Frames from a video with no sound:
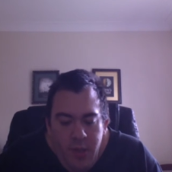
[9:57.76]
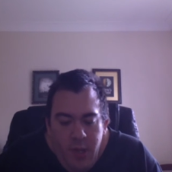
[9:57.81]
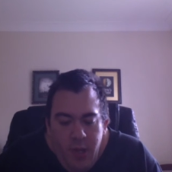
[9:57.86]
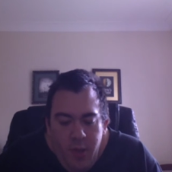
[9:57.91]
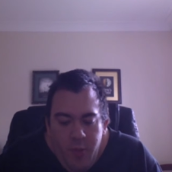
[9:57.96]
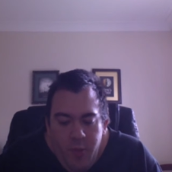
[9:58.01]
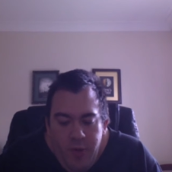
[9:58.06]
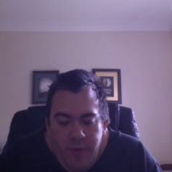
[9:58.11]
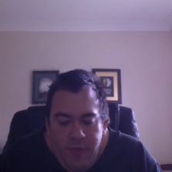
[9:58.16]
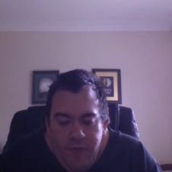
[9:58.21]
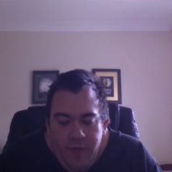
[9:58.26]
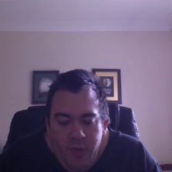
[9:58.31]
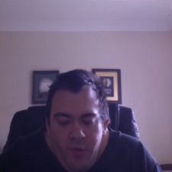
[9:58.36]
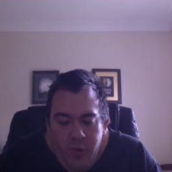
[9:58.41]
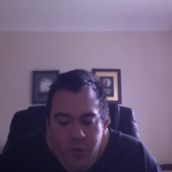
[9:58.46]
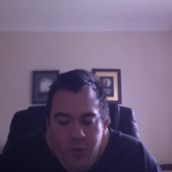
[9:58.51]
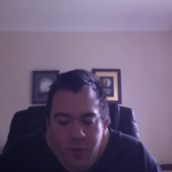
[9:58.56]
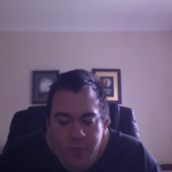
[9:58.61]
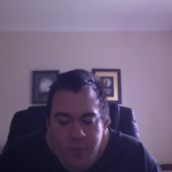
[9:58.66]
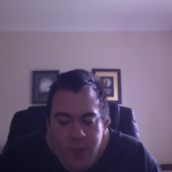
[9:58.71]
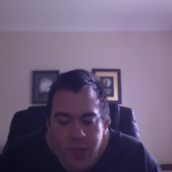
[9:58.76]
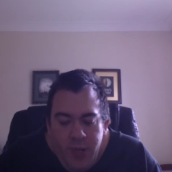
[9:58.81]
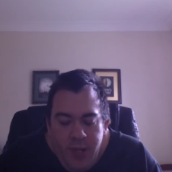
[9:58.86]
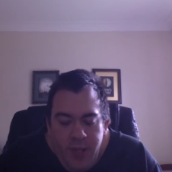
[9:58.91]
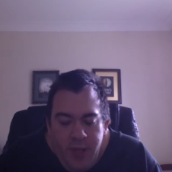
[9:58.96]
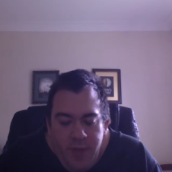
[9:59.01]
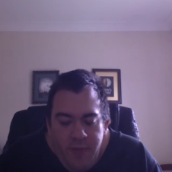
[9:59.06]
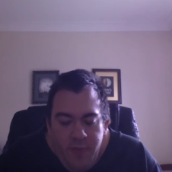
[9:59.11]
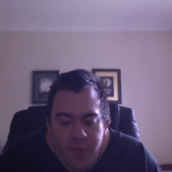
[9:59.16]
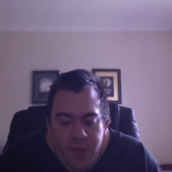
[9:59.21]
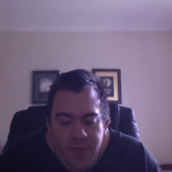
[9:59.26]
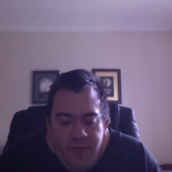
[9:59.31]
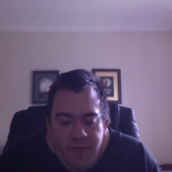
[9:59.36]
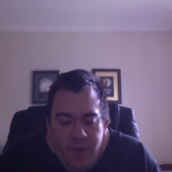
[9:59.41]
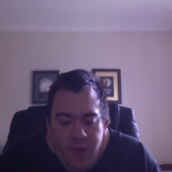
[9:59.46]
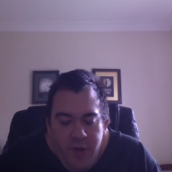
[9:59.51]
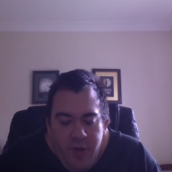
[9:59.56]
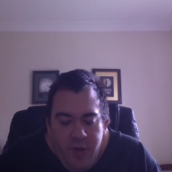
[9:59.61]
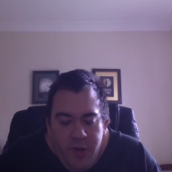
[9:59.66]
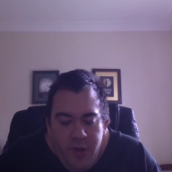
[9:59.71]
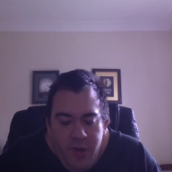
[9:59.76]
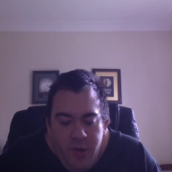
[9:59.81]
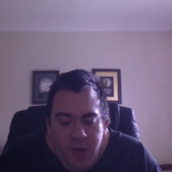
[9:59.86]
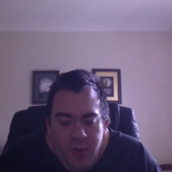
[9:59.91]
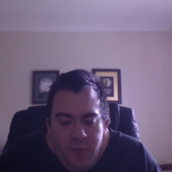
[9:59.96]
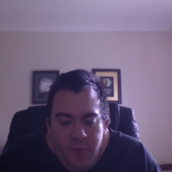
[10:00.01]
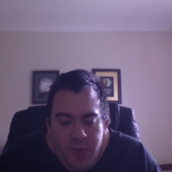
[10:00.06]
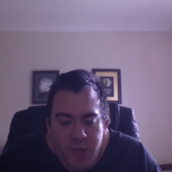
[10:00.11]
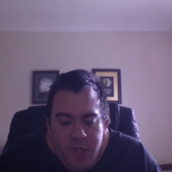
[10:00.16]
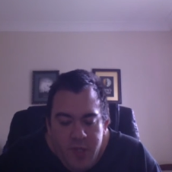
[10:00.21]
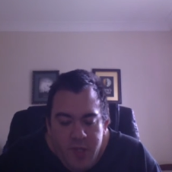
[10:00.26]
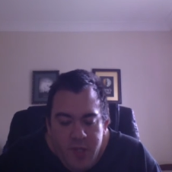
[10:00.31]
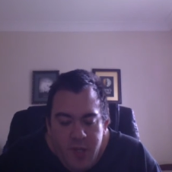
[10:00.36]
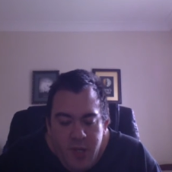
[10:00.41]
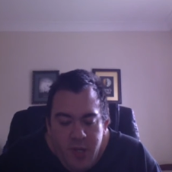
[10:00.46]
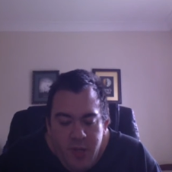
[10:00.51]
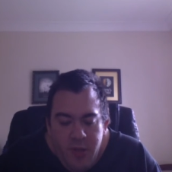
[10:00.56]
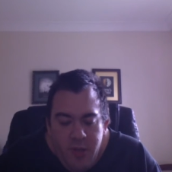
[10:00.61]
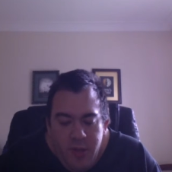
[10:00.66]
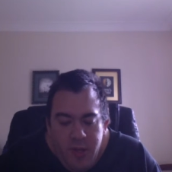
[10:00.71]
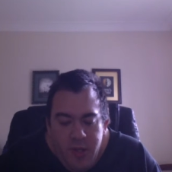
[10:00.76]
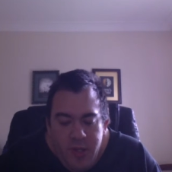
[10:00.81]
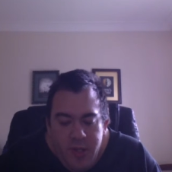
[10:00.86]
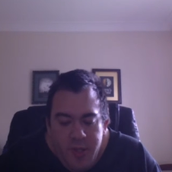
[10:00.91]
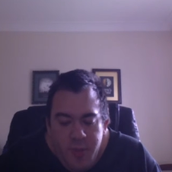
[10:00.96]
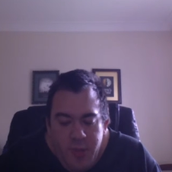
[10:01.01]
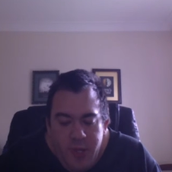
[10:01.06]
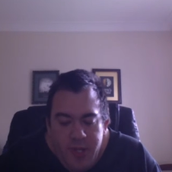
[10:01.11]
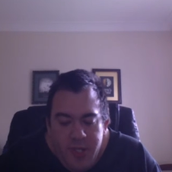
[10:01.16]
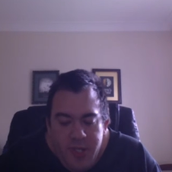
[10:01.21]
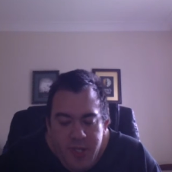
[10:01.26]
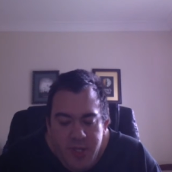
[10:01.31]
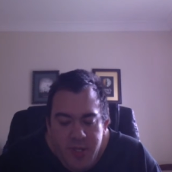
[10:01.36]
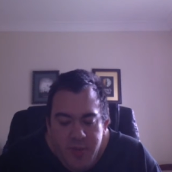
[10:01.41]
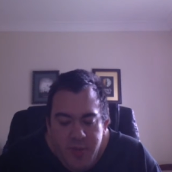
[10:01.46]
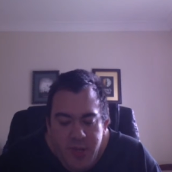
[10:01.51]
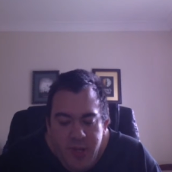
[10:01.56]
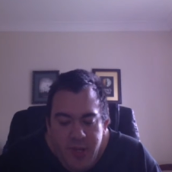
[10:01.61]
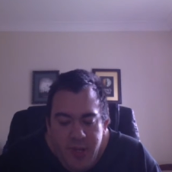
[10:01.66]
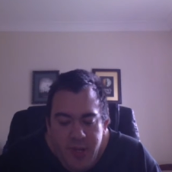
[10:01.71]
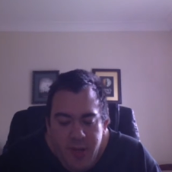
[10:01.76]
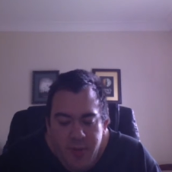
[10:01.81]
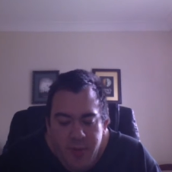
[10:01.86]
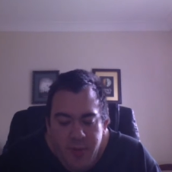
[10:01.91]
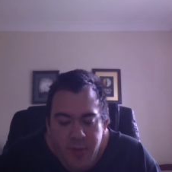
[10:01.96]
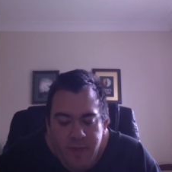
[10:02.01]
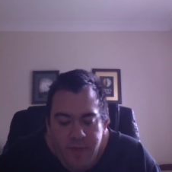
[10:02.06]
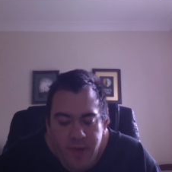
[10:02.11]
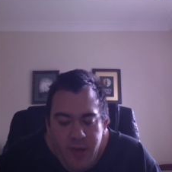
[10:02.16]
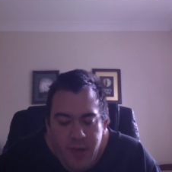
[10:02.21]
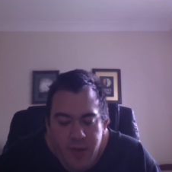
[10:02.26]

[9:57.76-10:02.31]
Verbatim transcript: I would have called, but I left my phone at home because I only expected to be a couple of